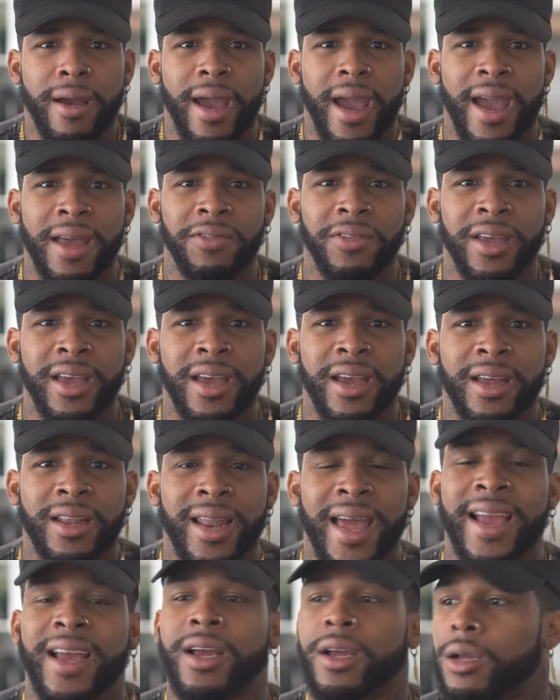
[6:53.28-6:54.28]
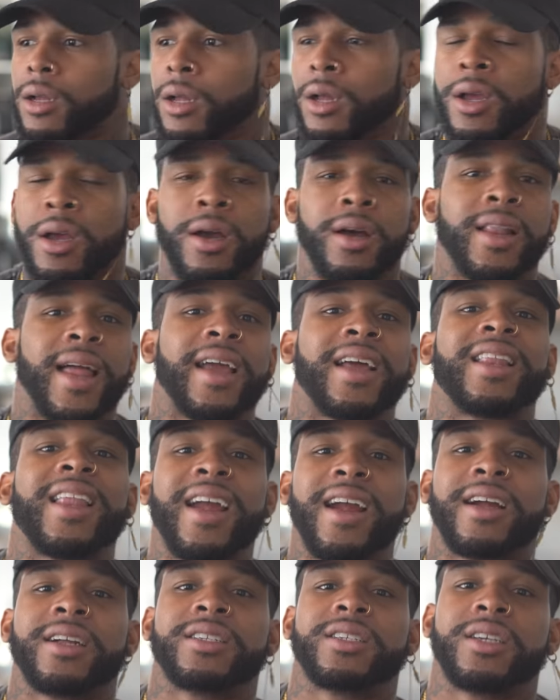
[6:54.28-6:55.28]
And then like
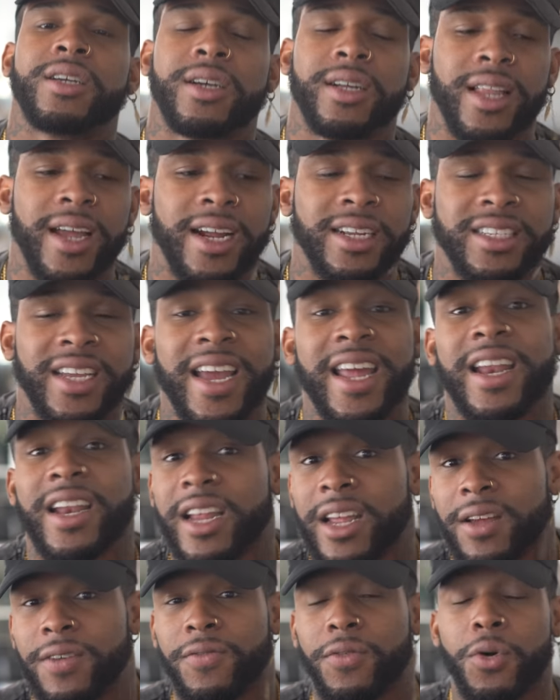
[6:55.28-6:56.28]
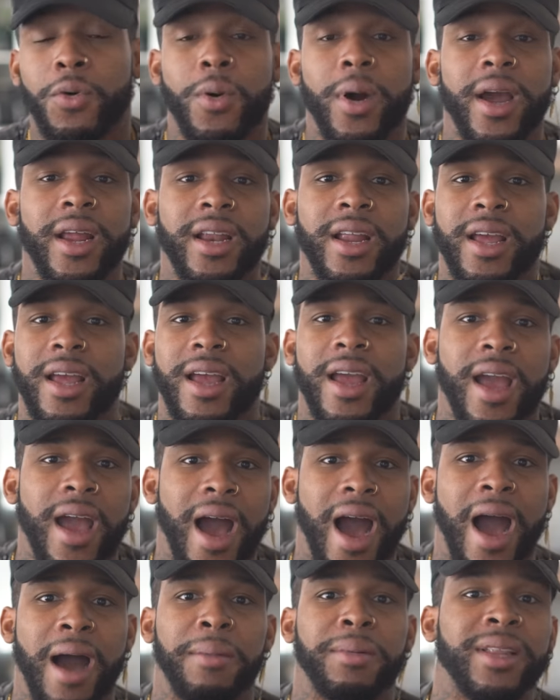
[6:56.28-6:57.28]
Clarence Kennedy, for one,
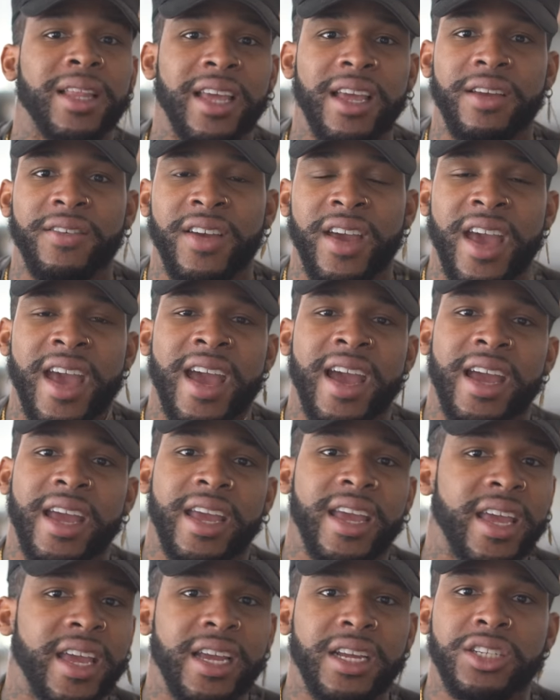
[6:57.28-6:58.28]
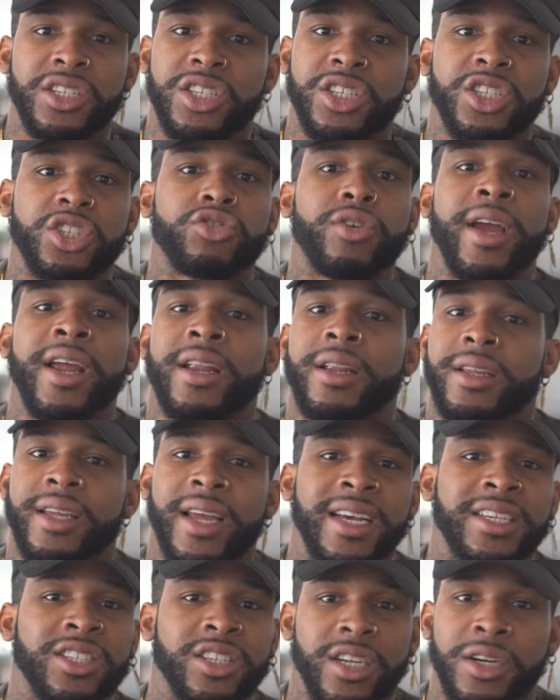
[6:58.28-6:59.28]
I believe he just straight,
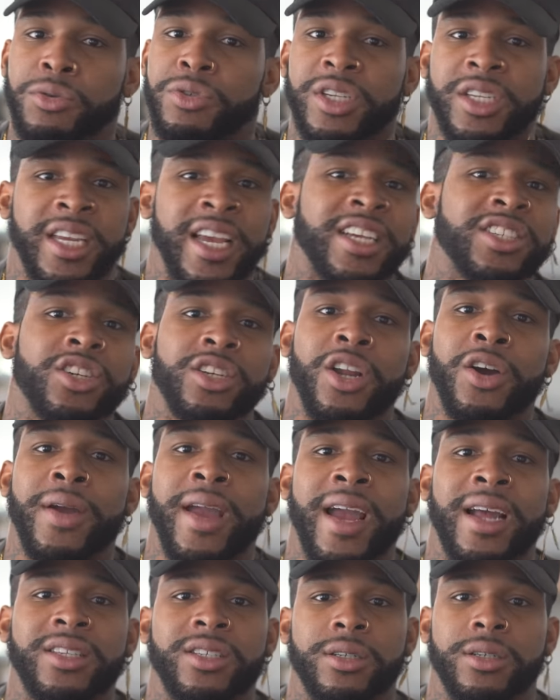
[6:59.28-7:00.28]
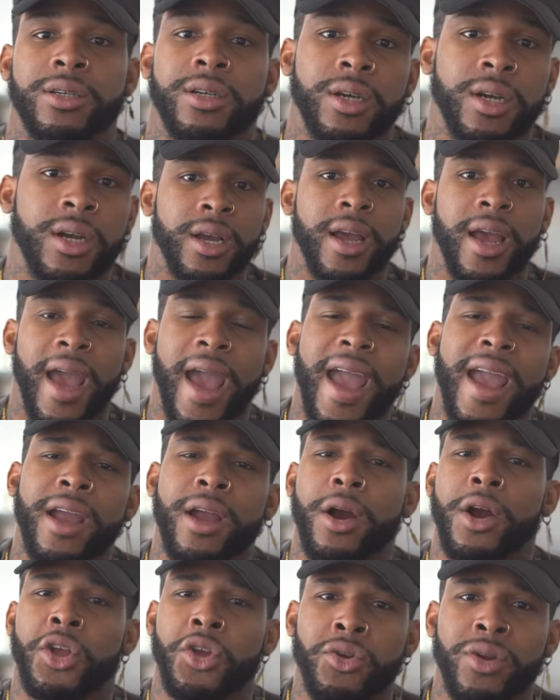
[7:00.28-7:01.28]
yes, it was a yes or no answer.
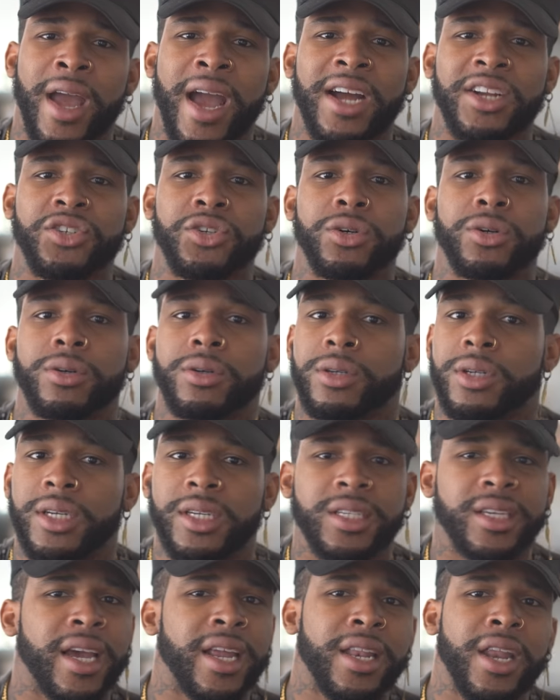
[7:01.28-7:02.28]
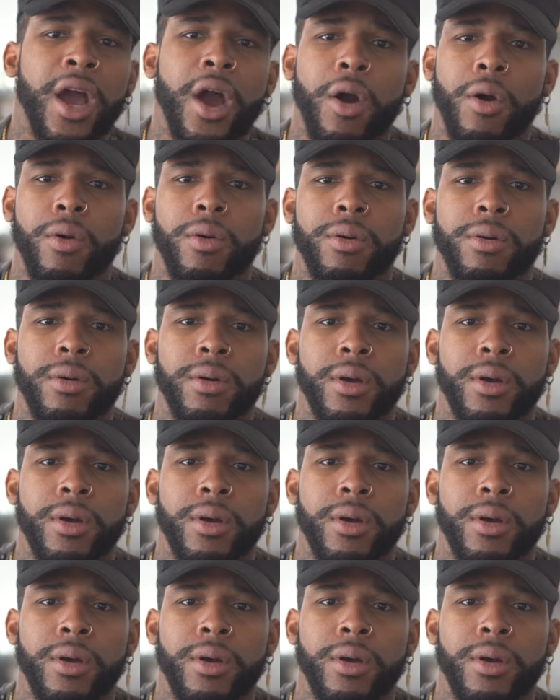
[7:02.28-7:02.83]
Hey, are you natural? He said no.